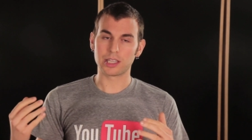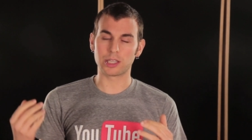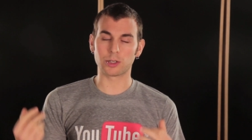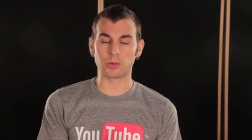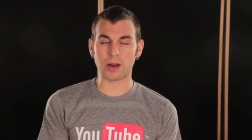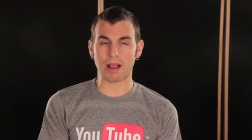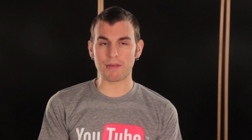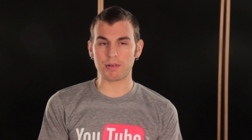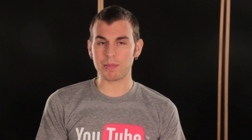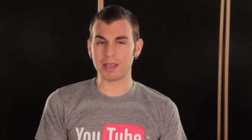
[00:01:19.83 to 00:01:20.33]
the
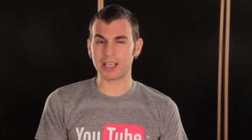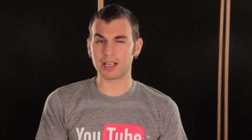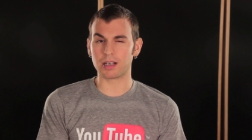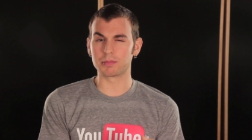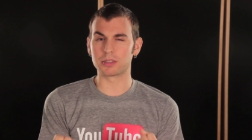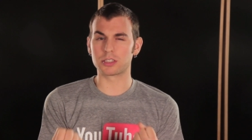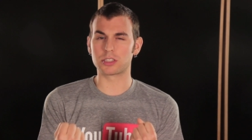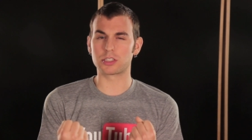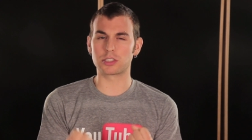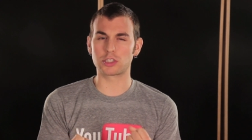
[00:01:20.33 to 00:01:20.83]
gravity
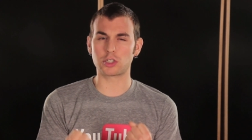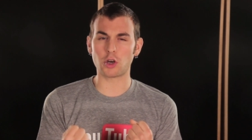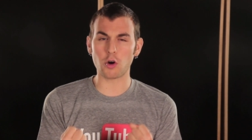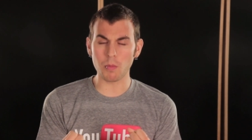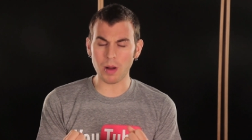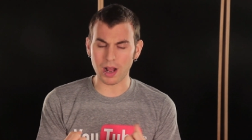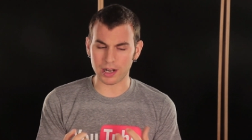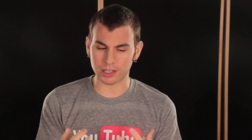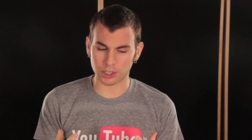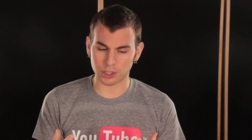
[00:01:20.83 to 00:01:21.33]
becomes
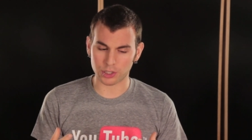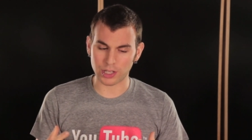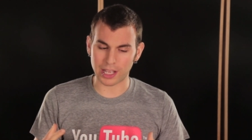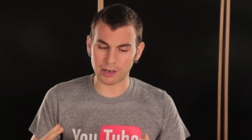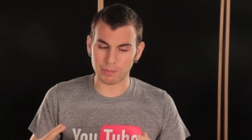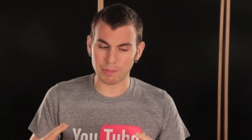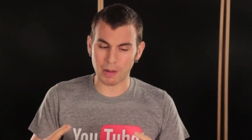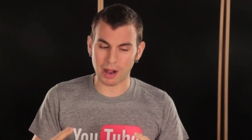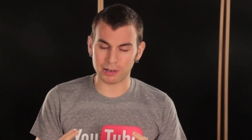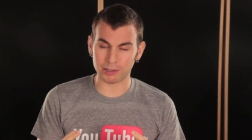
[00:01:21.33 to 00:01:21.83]
so much
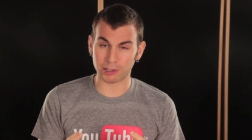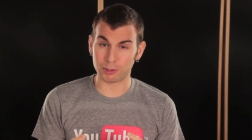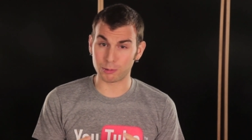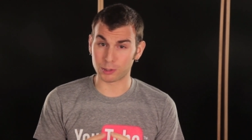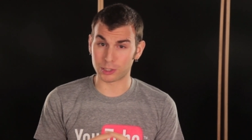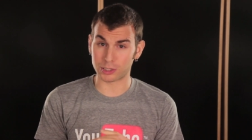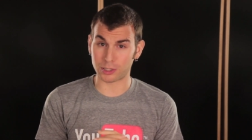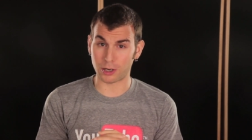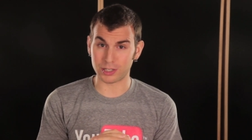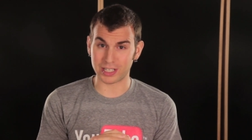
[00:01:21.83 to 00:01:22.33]
that your
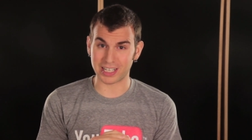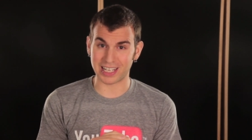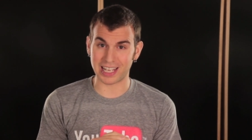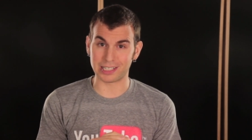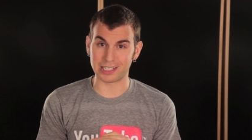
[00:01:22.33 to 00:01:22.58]
molecules start to